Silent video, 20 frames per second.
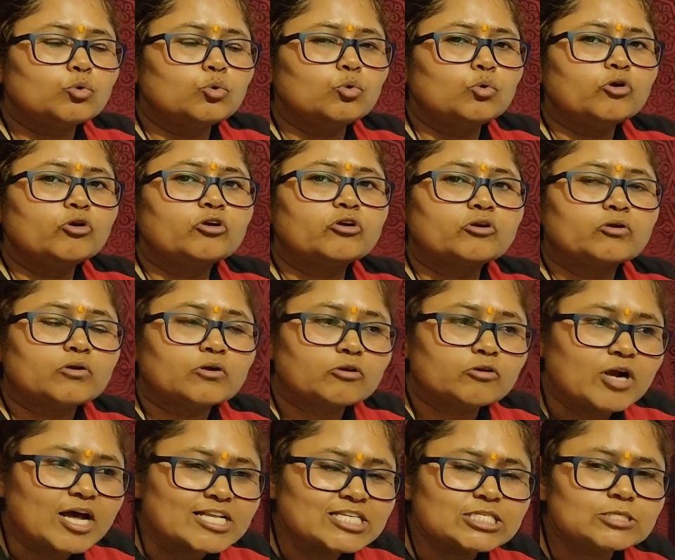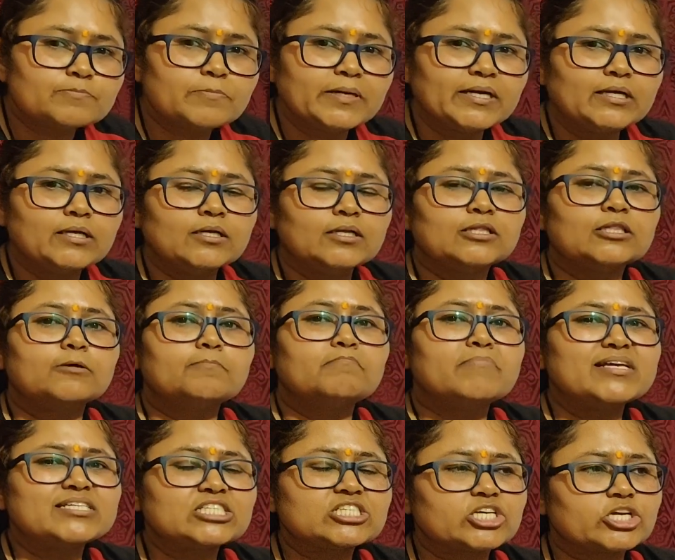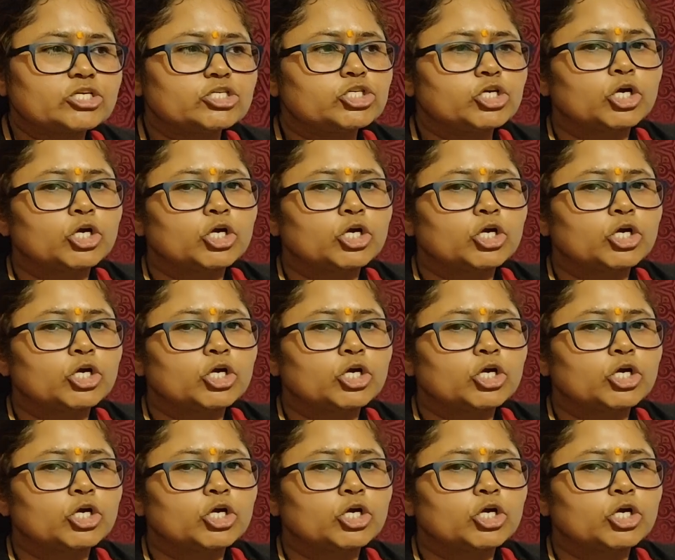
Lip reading: transmit the message through